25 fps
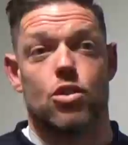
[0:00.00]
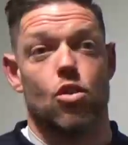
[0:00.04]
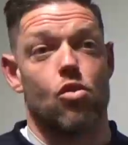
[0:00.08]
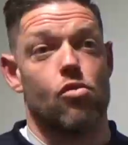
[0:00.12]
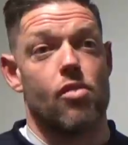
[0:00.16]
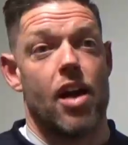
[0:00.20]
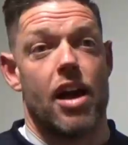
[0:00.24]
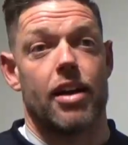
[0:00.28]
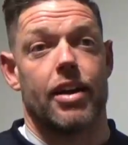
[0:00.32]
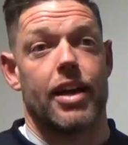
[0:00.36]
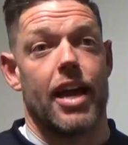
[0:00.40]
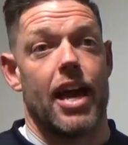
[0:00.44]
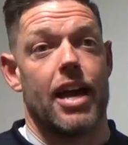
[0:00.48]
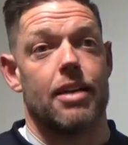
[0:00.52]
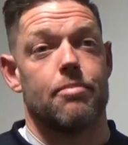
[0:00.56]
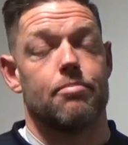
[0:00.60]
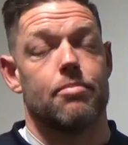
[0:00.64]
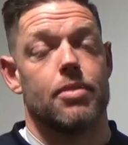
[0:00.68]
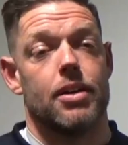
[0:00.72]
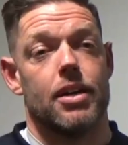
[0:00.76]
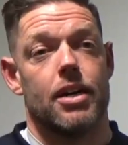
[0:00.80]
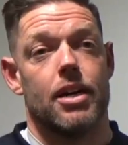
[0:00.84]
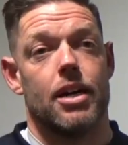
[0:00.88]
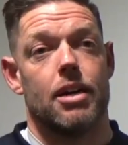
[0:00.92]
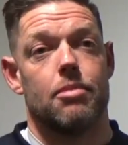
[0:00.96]
He's all-round
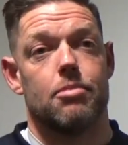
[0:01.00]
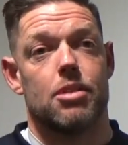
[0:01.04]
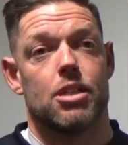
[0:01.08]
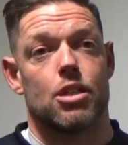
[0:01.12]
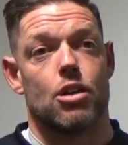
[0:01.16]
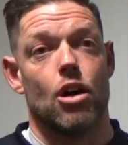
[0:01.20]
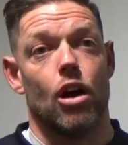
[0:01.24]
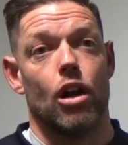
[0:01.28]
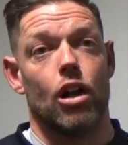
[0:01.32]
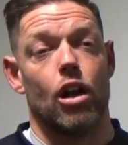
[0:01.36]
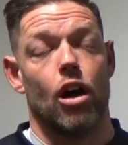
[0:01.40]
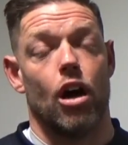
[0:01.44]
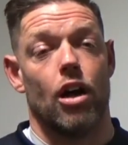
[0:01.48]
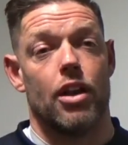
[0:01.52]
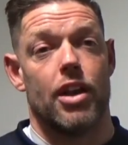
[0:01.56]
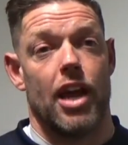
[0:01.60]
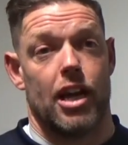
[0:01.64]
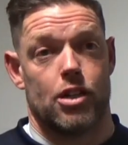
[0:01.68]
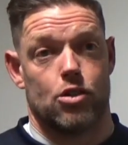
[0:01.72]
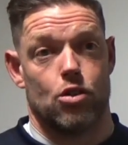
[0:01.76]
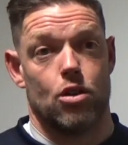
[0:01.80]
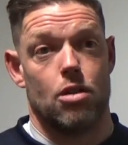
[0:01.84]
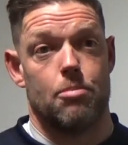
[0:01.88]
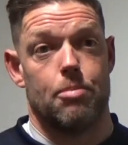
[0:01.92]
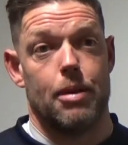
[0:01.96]
game. Um, he's got a lot of
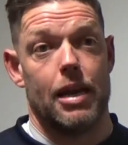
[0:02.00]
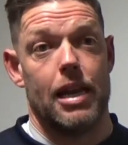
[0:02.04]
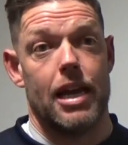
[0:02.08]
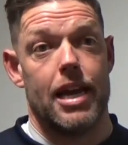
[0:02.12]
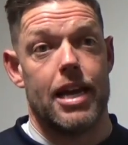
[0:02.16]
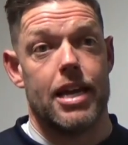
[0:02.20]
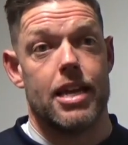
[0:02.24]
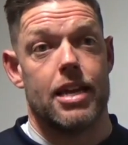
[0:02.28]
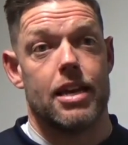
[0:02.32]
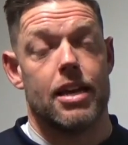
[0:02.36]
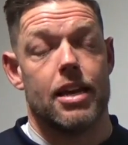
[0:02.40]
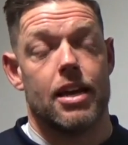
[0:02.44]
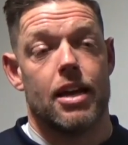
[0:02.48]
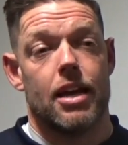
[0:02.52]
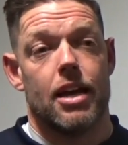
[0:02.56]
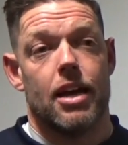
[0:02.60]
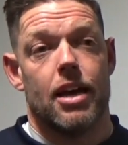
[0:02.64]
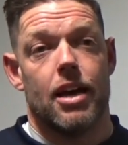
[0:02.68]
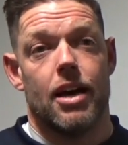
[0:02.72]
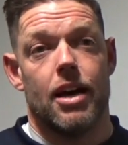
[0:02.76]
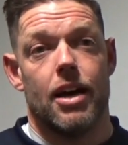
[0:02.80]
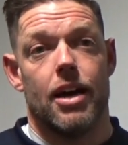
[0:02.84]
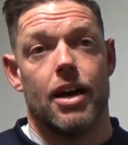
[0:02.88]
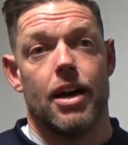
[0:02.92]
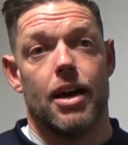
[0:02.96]
natural ability,
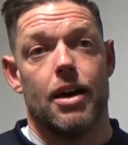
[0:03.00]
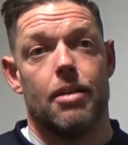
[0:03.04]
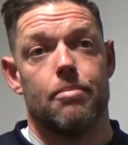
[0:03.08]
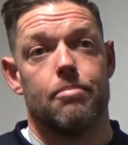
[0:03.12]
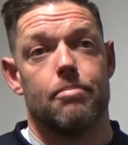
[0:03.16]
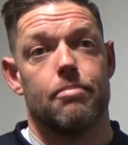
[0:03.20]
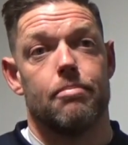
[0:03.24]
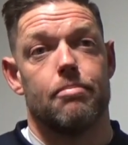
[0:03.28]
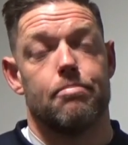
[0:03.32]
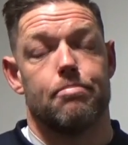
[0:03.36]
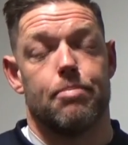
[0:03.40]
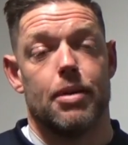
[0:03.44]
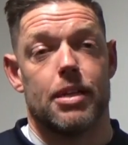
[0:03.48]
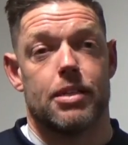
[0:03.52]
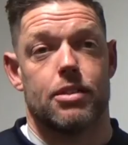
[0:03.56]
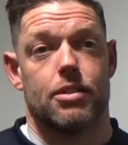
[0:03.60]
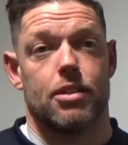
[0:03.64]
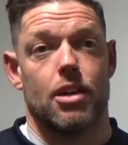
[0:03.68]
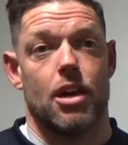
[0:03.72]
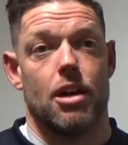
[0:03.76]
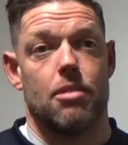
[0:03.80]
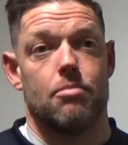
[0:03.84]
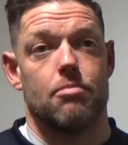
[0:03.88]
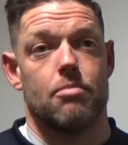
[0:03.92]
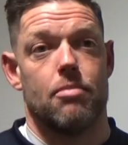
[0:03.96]
um,
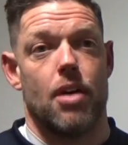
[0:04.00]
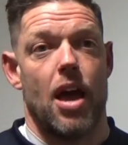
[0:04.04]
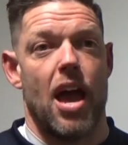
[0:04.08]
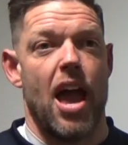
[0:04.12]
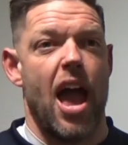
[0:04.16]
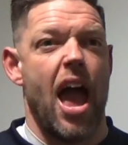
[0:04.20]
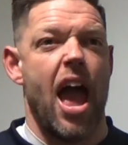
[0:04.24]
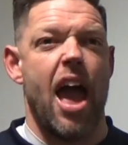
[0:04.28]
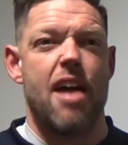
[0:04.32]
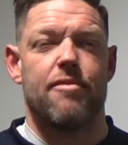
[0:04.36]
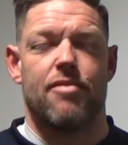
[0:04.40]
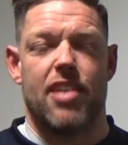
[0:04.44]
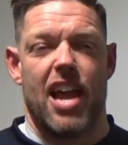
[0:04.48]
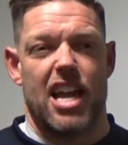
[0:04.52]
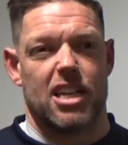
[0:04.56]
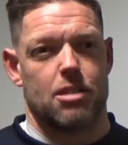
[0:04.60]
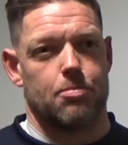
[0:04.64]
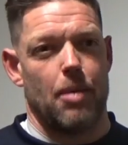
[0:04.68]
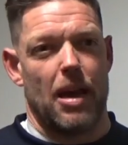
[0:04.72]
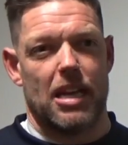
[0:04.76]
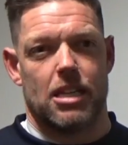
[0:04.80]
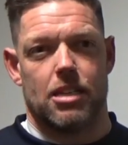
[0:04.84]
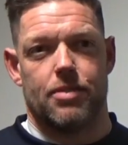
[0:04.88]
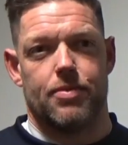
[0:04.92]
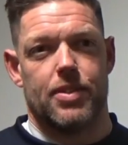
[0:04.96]
but um, every
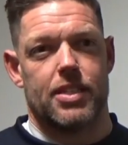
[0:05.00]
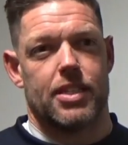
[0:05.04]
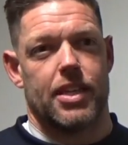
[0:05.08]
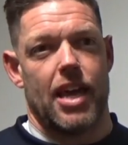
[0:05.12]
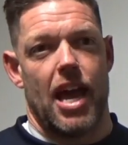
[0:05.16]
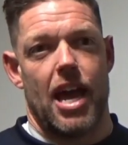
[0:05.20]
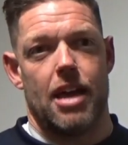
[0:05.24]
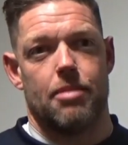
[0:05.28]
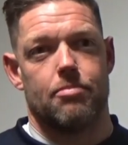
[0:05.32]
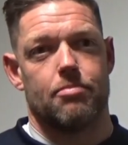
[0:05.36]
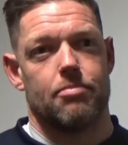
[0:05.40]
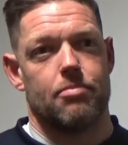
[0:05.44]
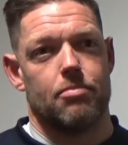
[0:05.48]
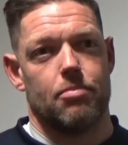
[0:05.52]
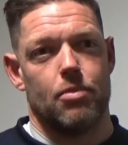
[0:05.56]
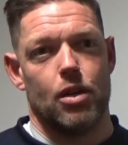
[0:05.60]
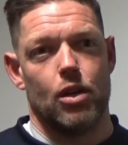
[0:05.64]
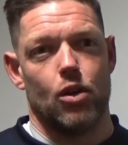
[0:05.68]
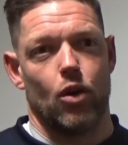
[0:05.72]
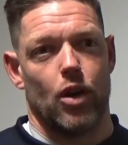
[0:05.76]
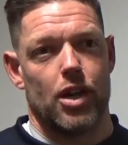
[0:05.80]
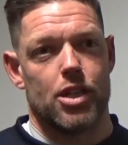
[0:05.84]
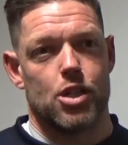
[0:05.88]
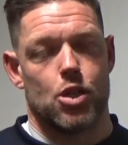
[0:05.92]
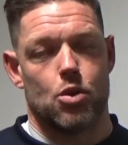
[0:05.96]
aspect of his game
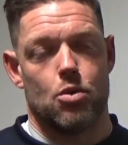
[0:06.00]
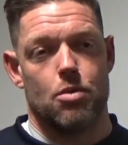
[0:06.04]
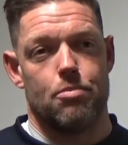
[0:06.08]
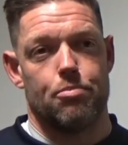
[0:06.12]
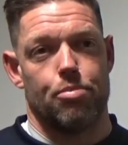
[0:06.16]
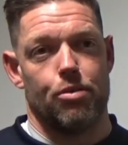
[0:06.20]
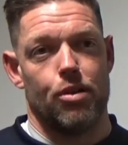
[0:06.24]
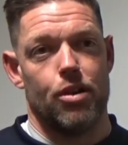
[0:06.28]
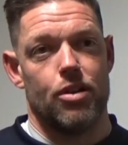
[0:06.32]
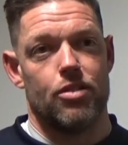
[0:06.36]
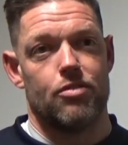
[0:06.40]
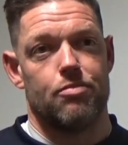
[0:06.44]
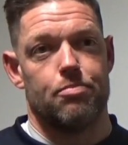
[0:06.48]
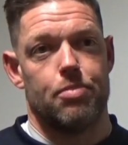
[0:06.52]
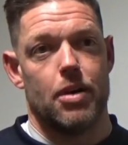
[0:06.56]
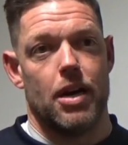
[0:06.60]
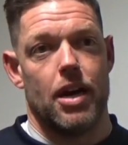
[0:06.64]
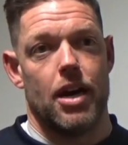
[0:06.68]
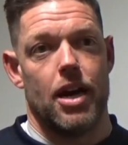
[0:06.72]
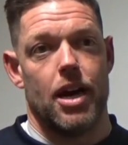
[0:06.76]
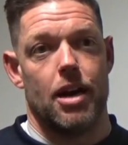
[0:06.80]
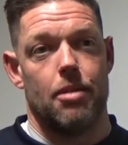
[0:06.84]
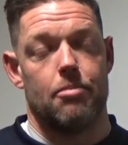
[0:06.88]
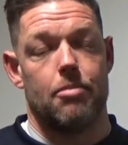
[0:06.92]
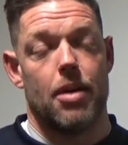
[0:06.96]
we're looking to improve.
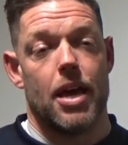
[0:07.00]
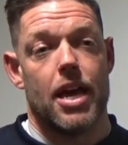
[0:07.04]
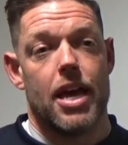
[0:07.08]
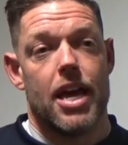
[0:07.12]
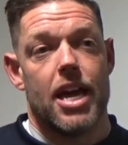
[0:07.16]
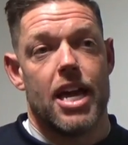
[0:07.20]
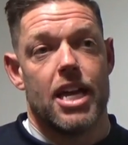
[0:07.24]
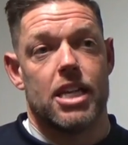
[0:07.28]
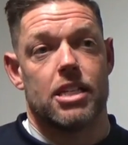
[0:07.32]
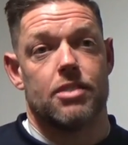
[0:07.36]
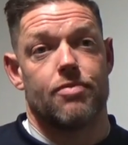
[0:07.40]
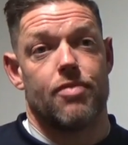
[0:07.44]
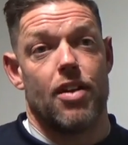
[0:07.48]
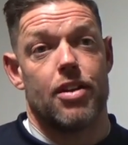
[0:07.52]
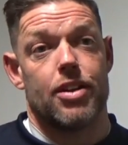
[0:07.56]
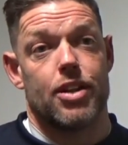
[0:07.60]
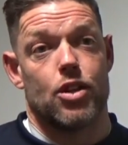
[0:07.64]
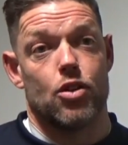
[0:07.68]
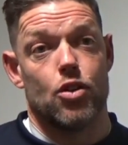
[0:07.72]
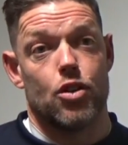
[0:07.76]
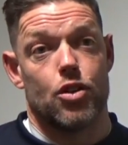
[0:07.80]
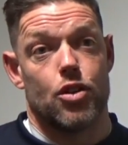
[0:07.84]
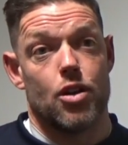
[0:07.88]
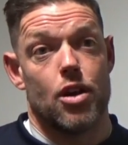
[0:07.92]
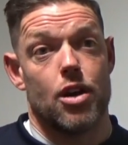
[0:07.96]
But um, he's a very
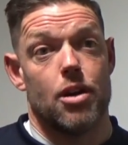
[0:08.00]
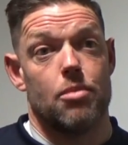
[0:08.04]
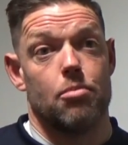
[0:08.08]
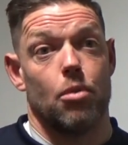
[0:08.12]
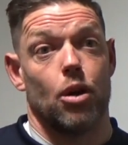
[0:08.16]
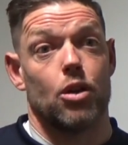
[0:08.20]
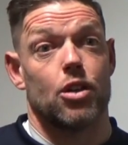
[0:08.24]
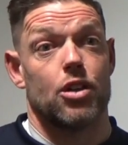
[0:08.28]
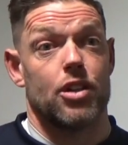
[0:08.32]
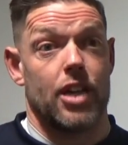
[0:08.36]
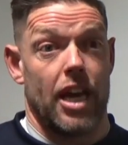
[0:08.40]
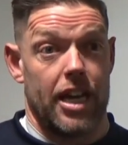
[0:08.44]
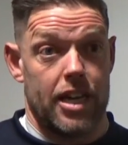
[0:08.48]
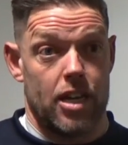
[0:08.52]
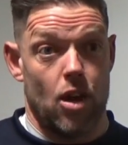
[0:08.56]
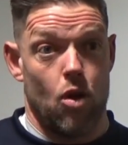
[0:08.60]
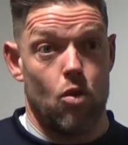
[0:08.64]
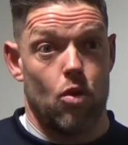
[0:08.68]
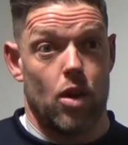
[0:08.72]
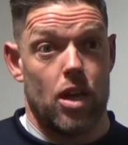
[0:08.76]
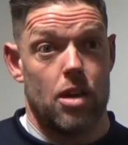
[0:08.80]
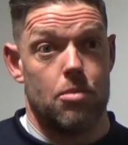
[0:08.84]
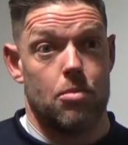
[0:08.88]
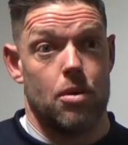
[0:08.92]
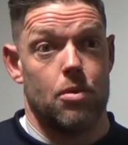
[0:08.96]
good uh, modern-day
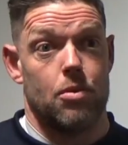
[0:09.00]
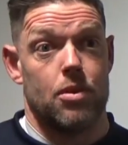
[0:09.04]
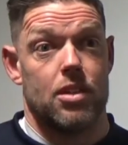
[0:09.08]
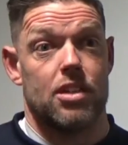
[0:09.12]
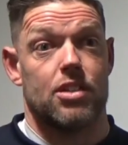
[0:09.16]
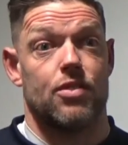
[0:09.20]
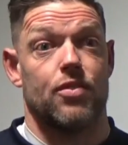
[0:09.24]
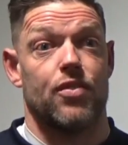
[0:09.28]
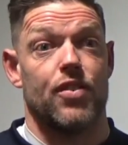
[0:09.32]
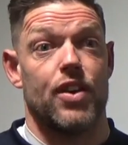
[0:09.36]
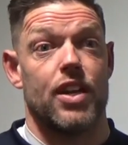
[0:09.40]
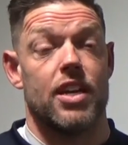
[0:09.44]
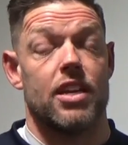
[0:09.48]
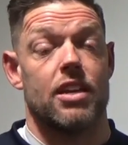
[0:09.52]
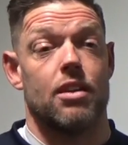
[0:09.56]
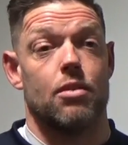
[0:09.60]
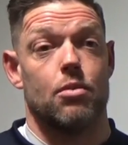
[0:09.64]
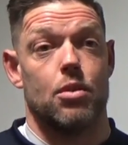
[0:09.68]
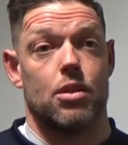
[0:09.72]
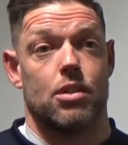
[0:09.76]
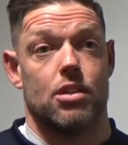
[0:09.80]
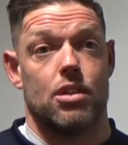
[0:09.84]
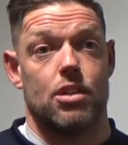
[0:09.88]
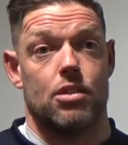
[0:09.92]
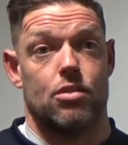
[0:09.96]
goalkeeper with his feet,
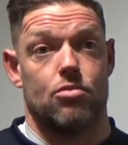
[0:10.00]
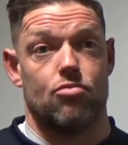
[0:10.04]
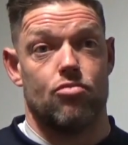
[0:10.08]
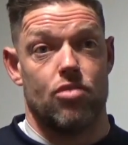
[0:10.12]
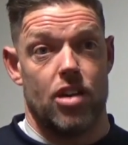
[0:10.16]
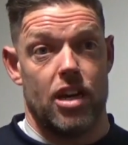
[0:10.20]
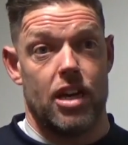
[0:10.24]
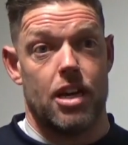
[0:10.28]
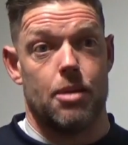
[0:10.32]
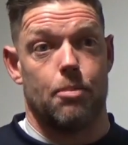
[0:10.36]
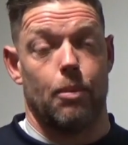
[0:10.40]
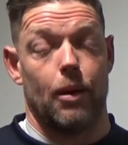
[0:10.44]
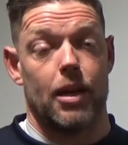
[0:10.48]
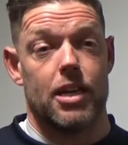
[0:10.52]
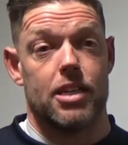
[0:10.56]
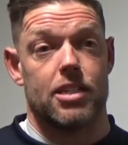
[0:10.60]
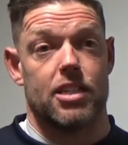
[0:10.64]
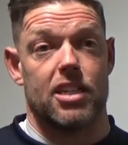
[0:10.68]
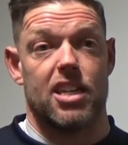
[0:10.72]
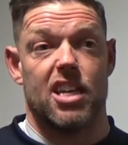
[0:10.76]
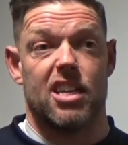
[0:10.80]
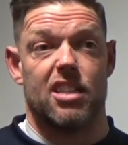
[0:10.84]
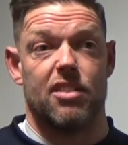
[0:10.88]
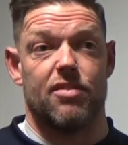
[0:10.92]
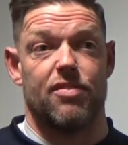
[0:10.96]
which is really
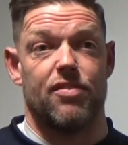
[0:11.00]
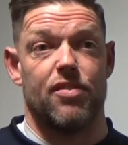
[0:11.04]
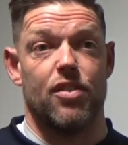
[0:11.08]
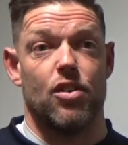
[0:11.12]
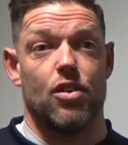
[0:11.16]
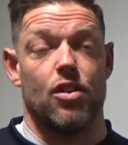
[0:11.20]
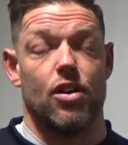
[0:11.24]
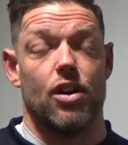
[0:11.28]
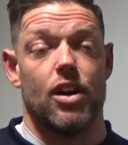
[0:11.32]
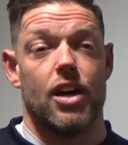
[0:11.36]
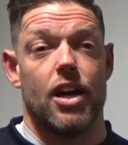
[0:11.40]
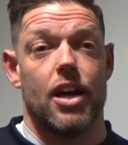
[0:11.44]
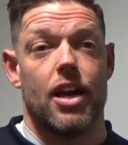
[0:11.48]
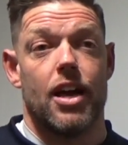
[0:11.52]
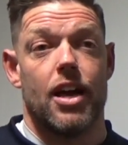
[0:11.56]
pleasing either foot.